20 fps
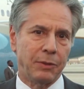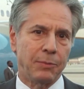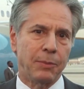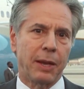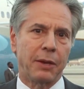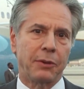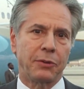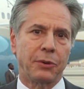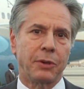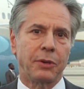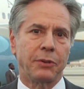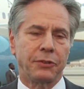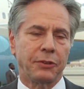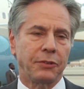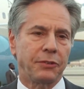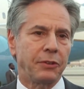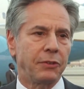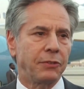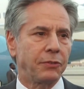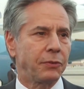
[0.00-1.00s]
humanitarian
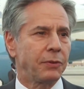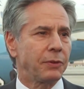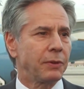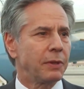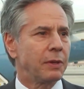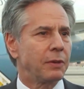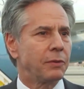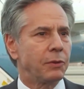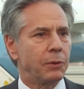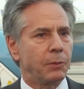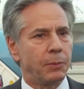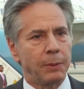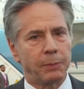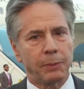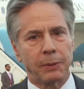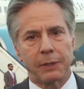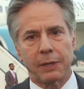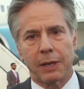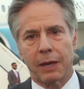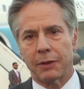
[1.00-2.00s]
assistance for the
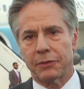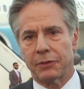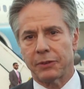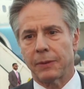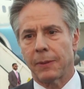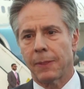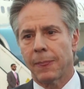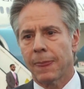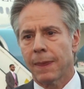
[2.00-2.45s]
people in Gaza.